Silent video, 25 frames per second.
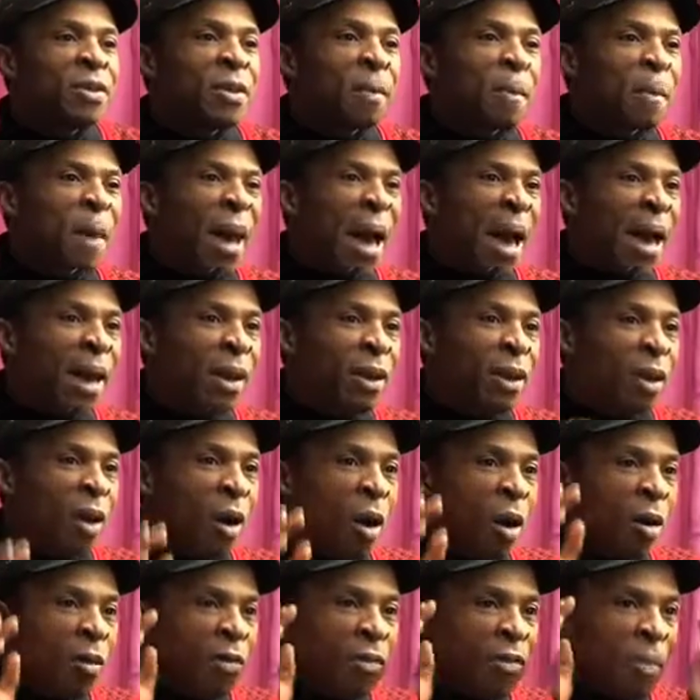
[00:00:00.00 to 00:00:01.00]
is a man
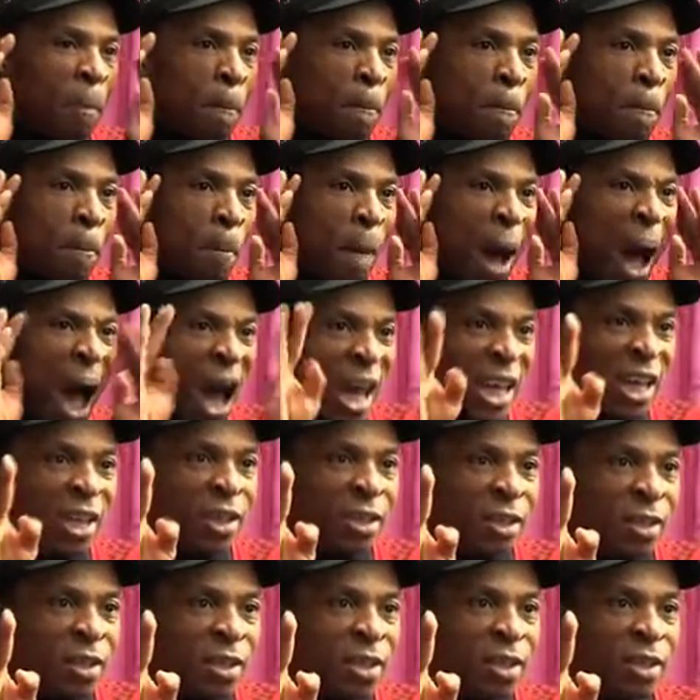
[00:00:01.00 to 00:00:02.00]
of
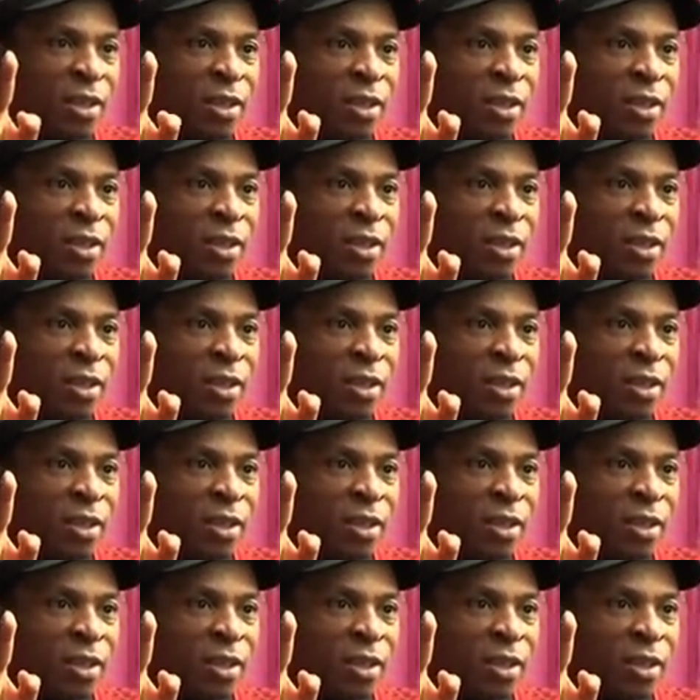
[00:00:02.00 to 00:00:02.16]
mind,